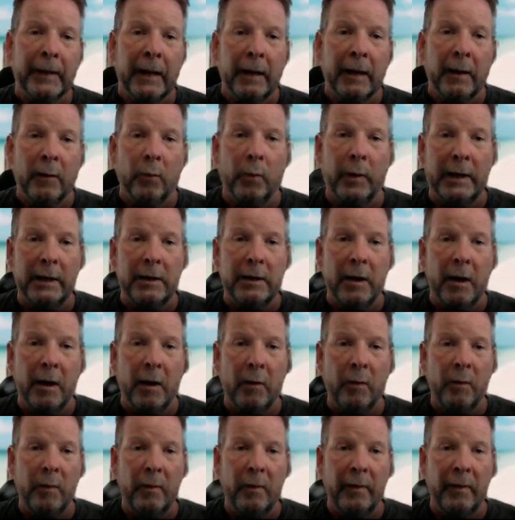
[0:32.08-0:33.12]
We
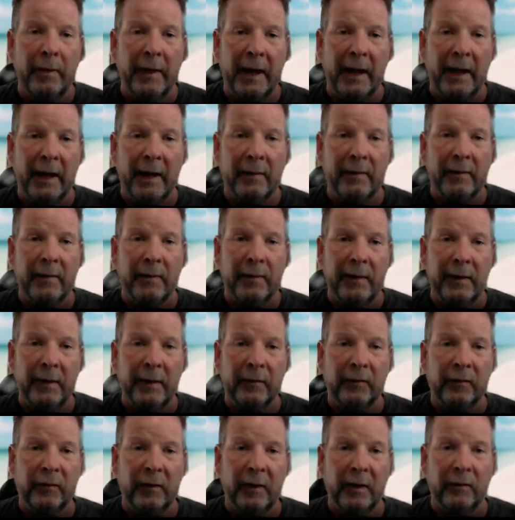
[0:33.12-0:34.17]
know that
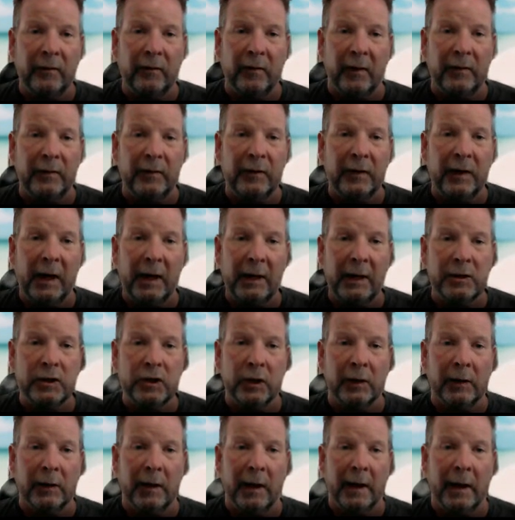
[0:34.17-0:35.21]
this is a
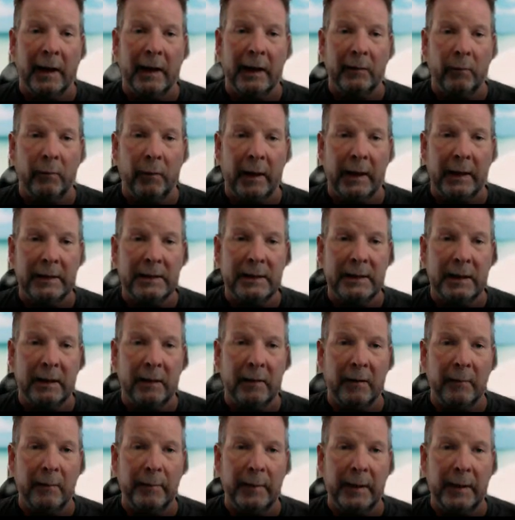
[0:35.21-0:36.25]
tangent line right
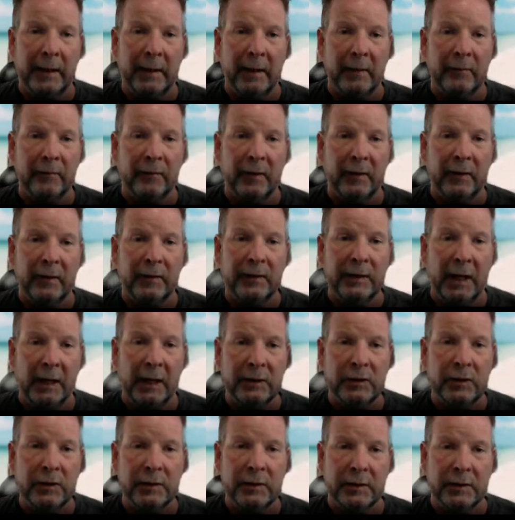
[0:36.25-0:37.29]
here because it
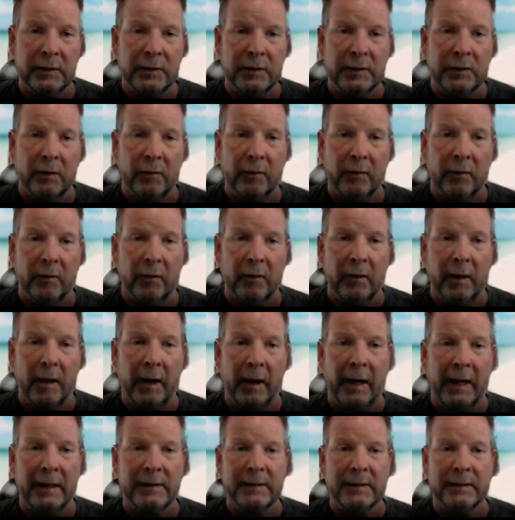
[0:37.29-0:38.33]
touches the circle.
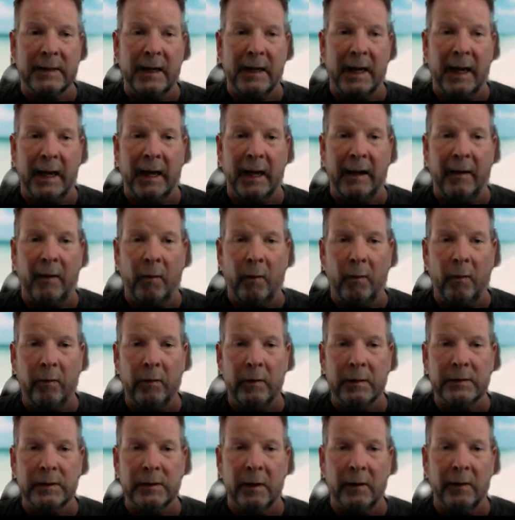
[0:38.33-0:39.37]
It's a
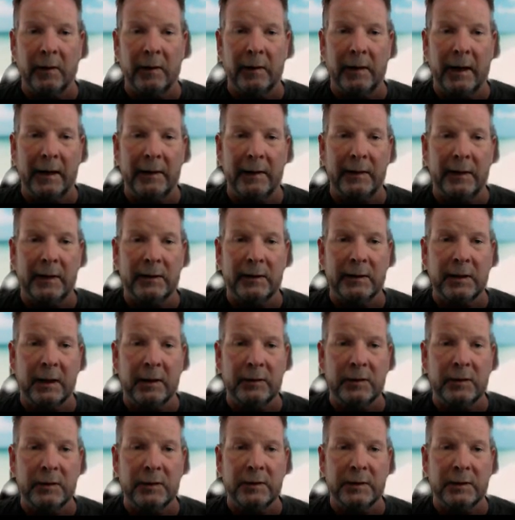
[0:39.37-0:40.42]
horizontal line that
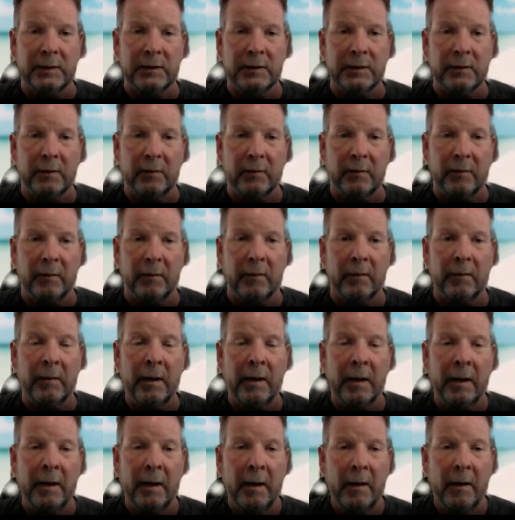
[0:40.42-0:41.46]
touches the circle
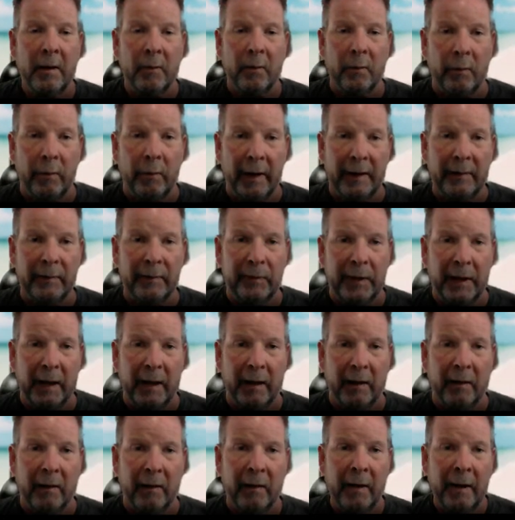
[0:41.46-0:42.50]
right there.